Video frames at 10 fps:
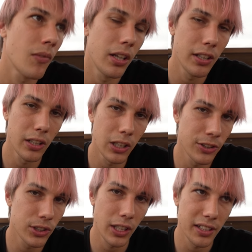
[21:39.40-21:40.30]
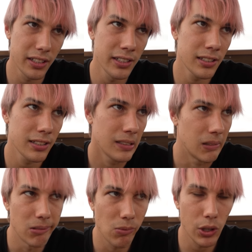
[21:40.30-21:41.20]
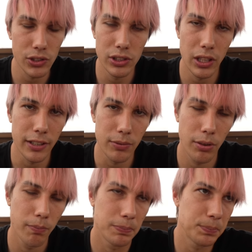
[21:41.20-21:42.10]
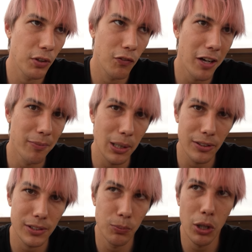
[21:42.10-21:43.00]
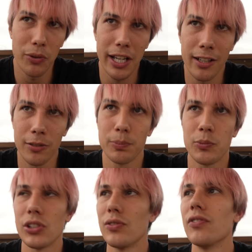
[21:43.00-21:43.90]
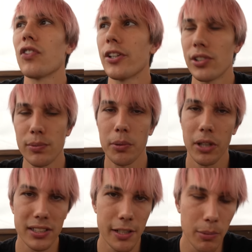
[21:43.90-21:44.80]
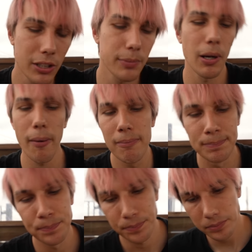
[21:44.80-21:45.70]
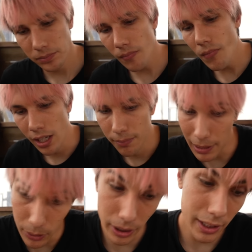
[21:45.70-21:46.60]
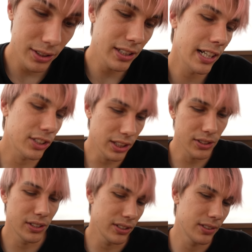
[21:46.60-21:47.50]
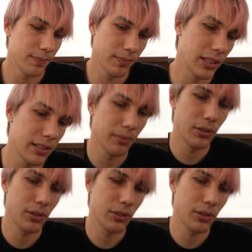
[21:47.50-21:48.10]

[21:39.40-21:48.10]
and get a lunch like this. Cost you like five bucks. Well now because of inflation it's probably like ten bucks, but back when I used to actually do this, mm. that's how